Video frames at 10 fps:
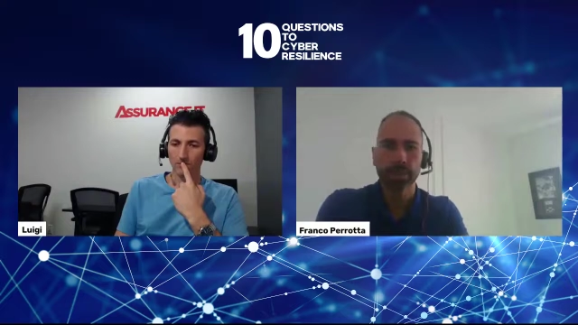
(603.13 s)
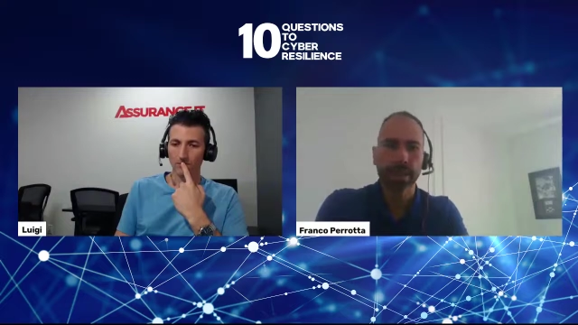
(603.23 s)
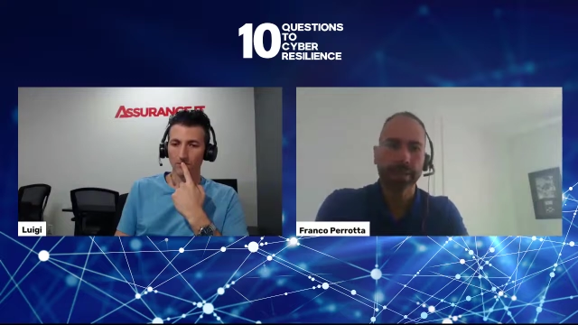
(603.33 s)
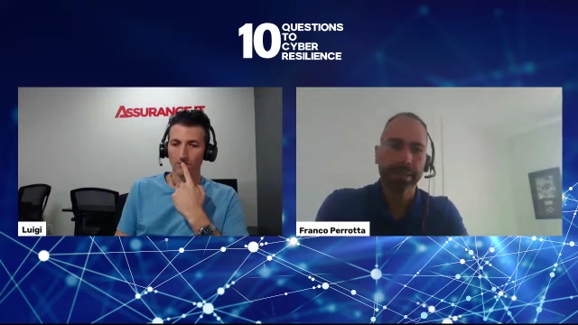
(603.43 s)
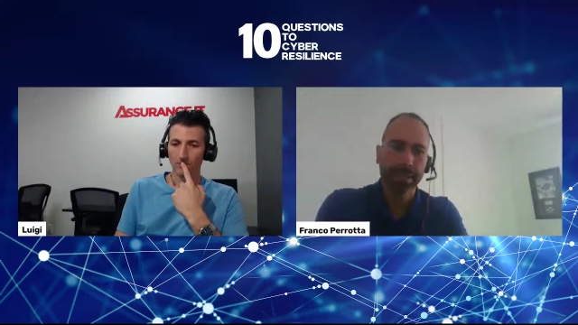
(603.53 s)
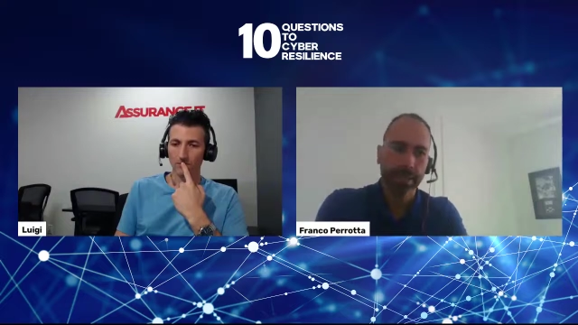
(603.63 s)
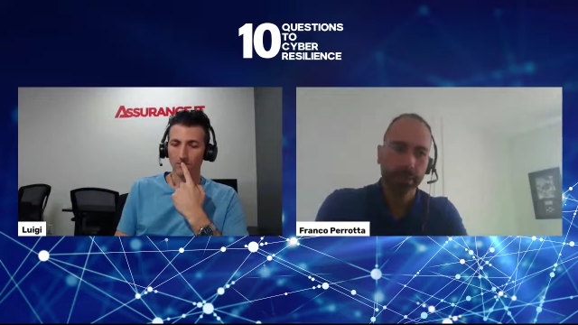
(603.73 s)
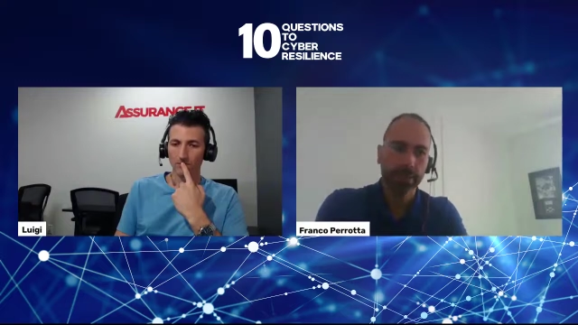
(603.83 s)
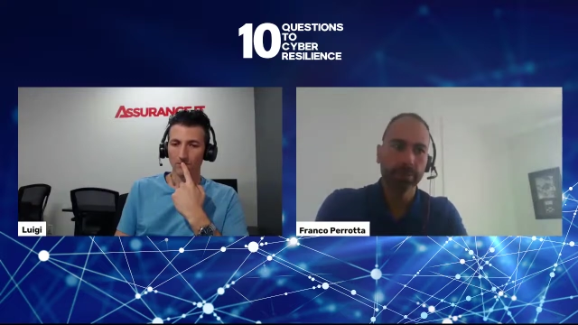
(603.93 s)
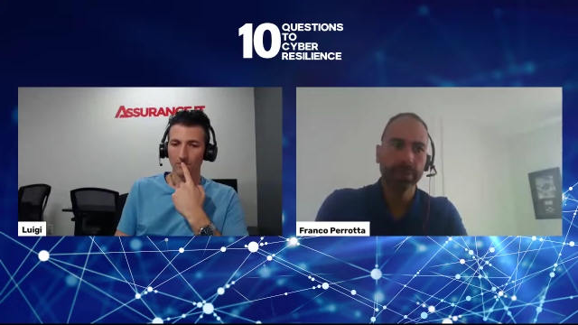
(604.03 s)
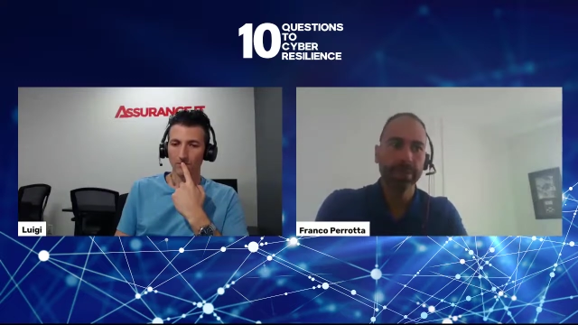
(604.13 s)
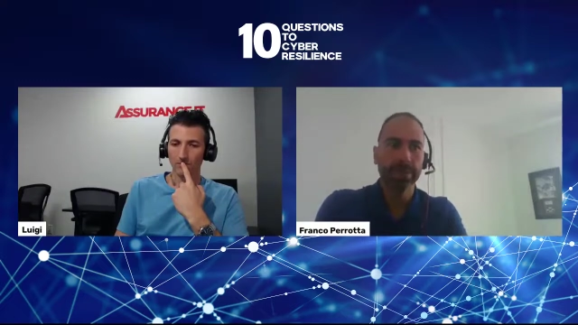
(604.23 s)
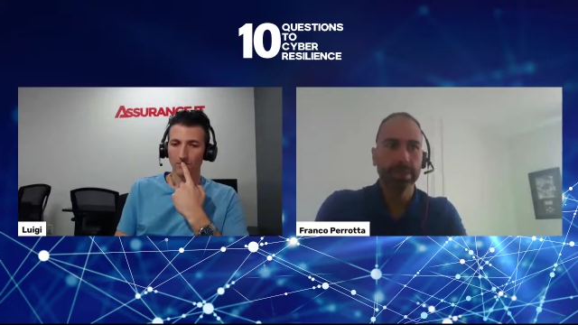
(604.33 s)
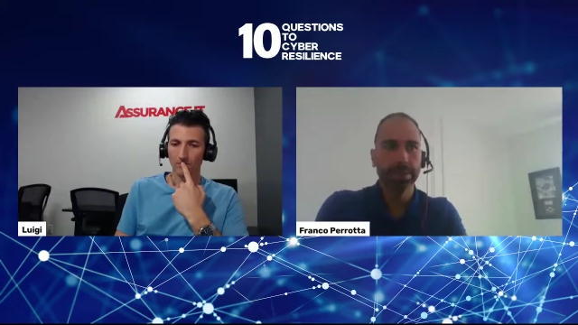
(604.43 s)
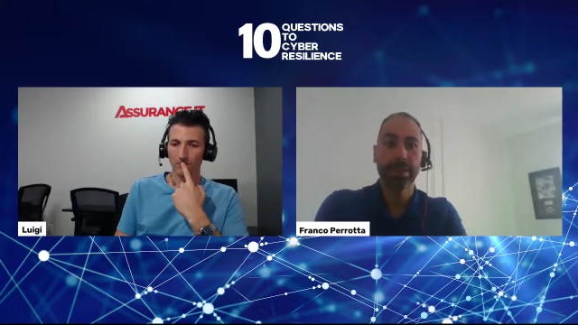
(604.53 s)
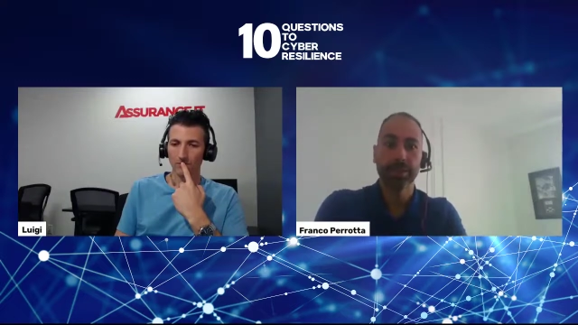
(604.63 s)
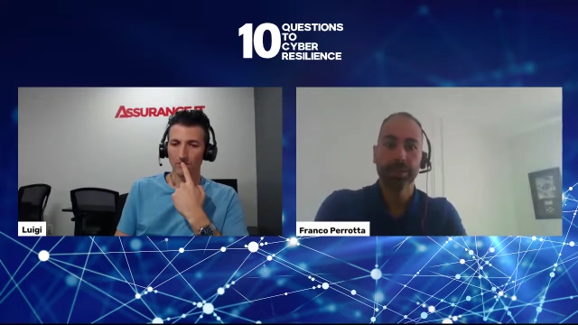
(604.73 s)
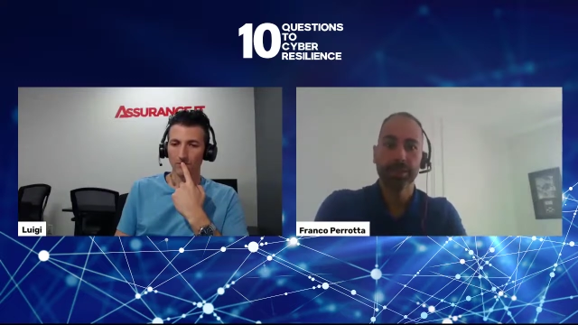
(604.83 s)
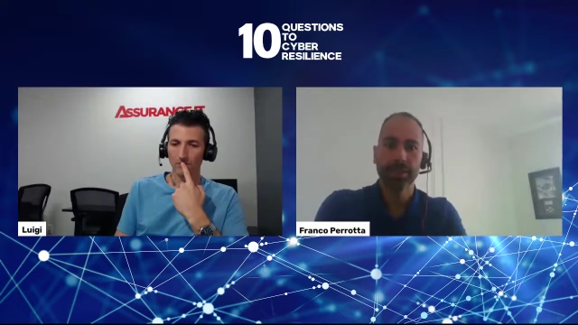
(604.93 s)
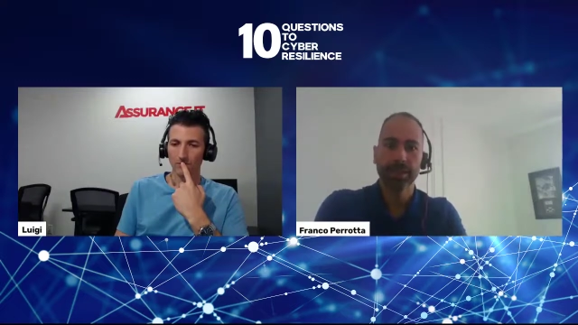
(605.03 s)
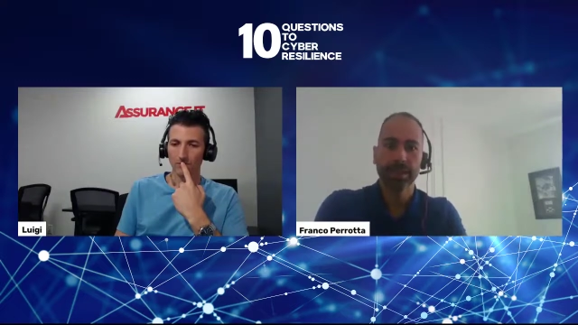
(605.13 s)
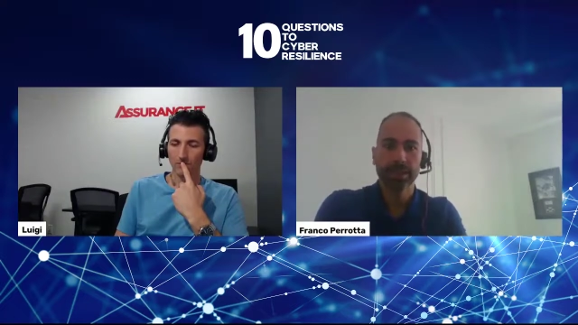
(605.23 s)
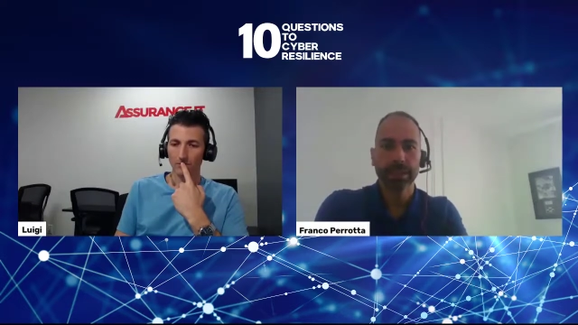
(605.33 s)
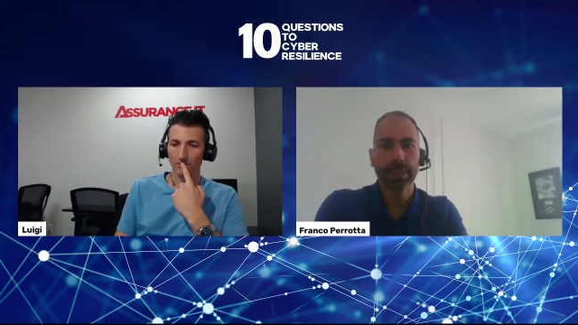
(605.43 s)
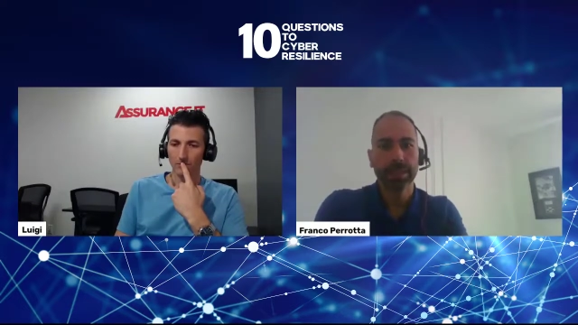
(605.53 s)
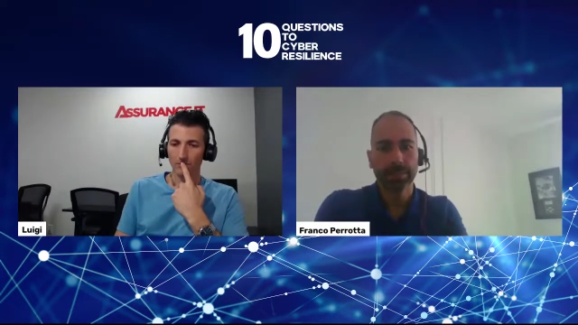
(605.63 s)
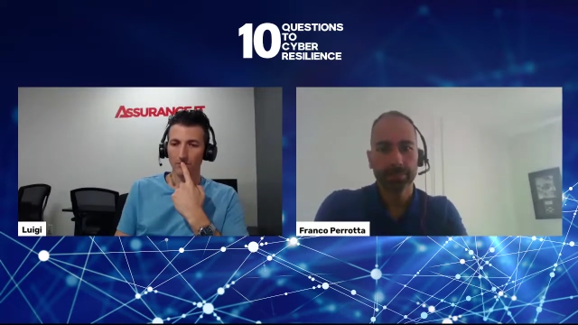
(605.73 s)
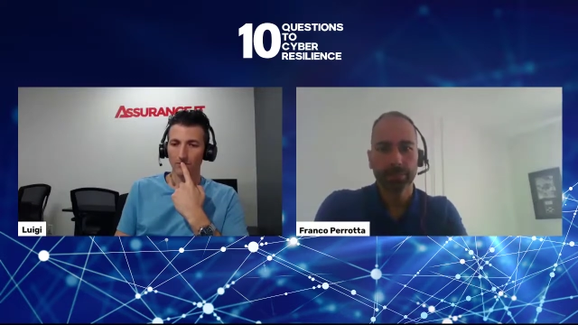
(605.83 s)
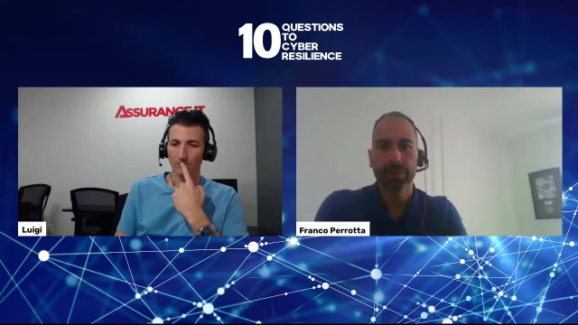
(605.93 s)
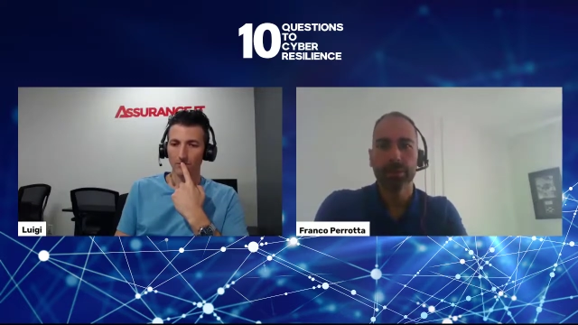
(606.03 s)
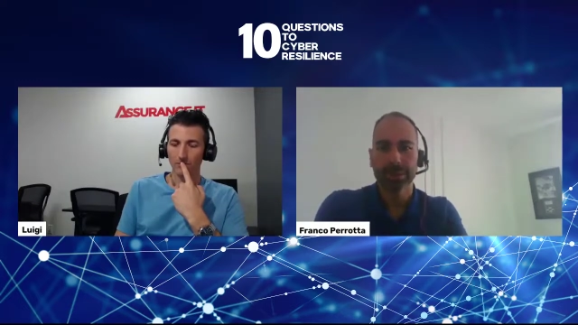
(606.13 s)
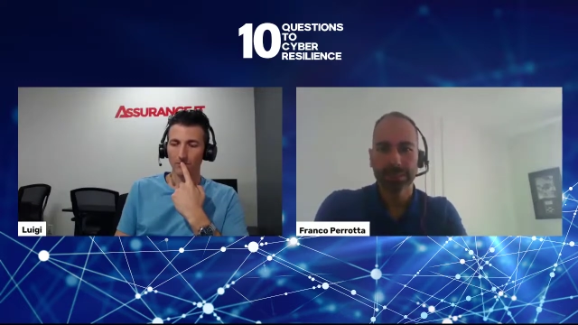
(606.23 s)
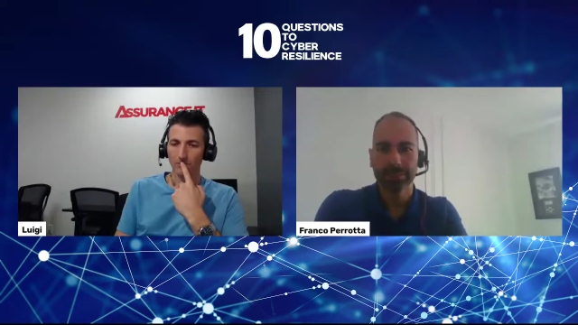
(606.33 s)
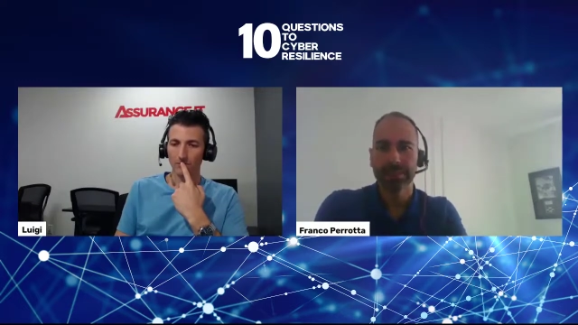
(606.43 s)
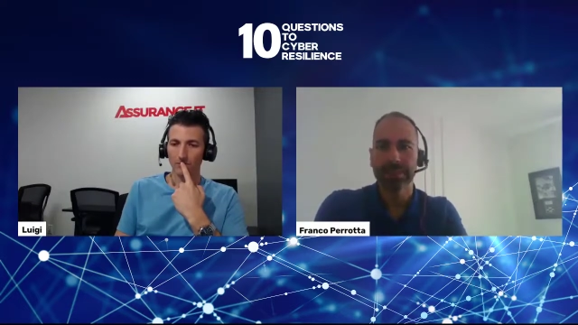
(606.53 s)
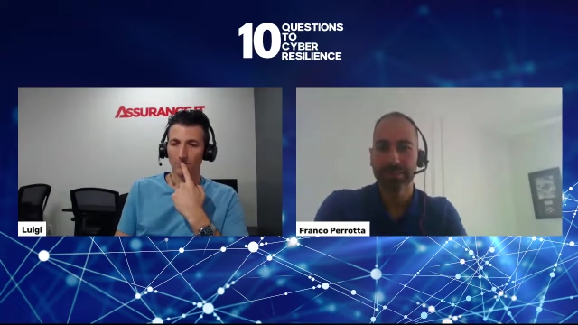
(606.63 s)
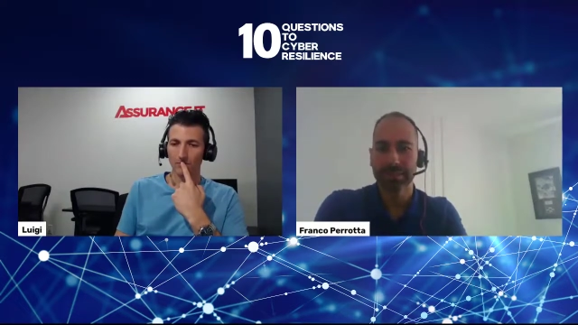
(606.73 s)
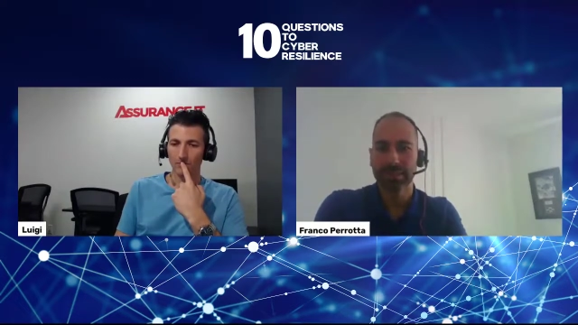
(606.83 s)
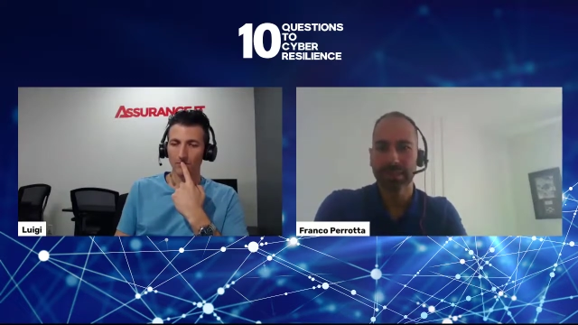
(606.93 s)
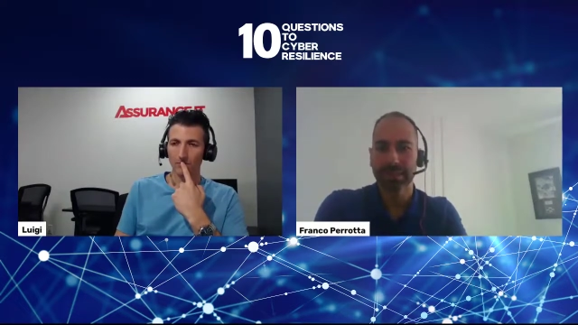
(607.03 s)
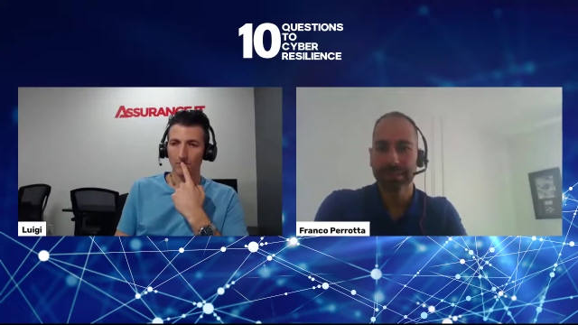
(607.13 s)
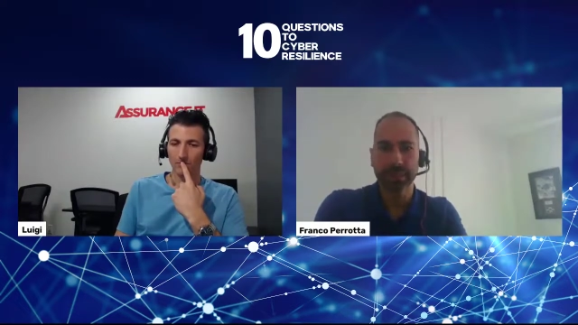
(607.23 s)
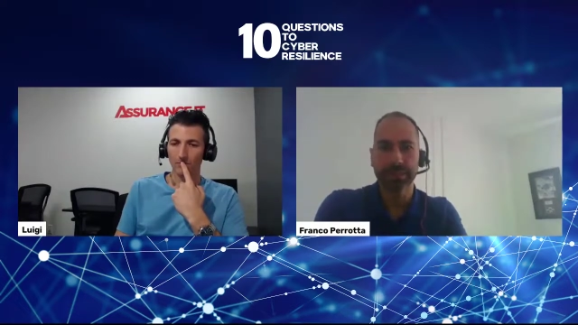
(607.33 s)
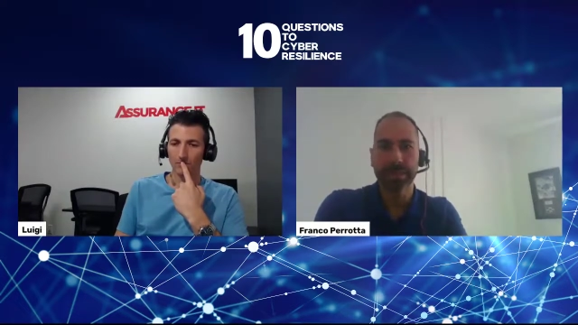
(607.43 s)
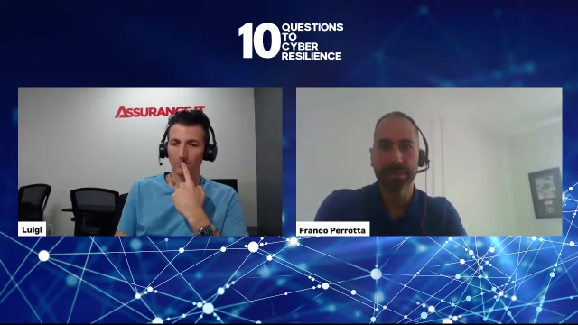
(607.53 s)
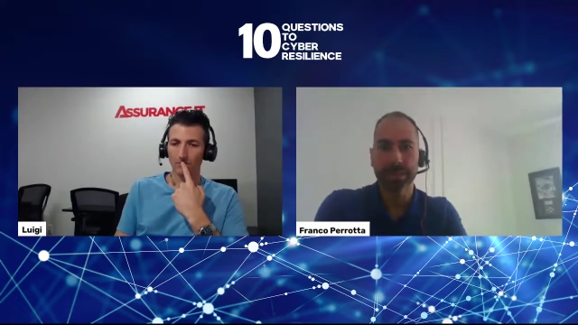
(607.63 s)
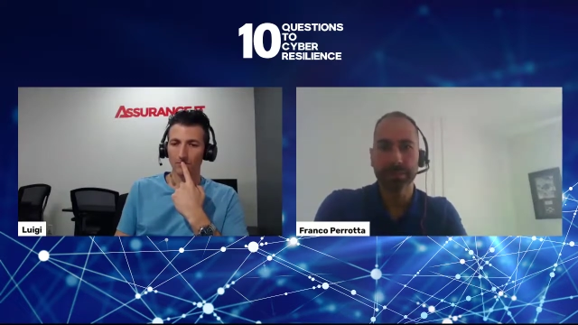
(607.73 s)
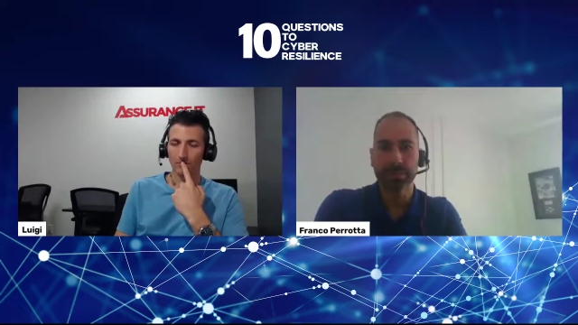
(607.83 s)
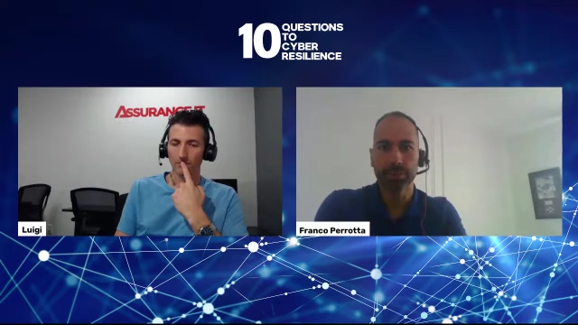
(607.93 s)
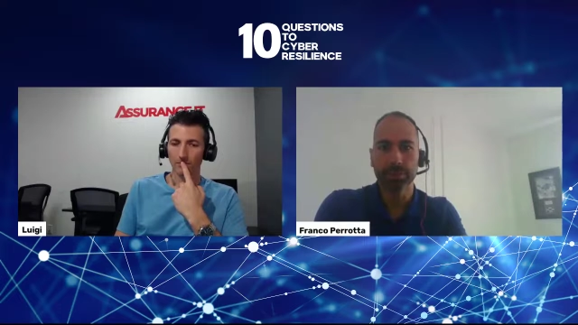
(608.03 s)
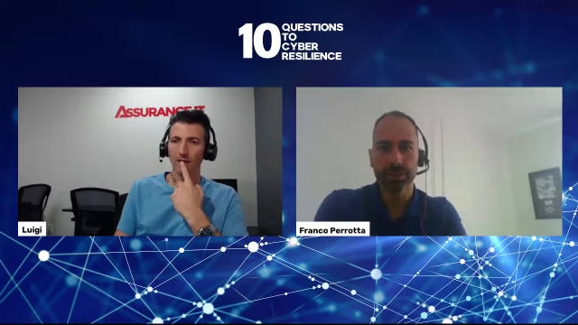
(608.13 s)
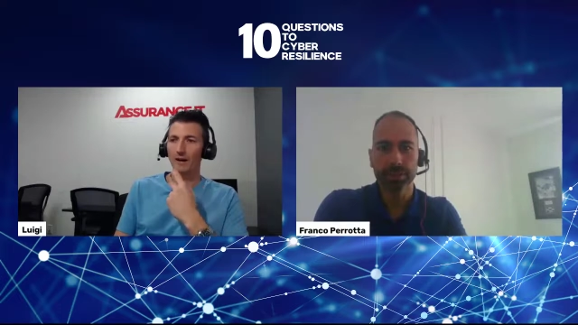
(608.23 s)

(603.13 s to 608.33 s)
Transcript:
Speaker 1: So I think it will be better, but there's definitely still a lot of catching up to do.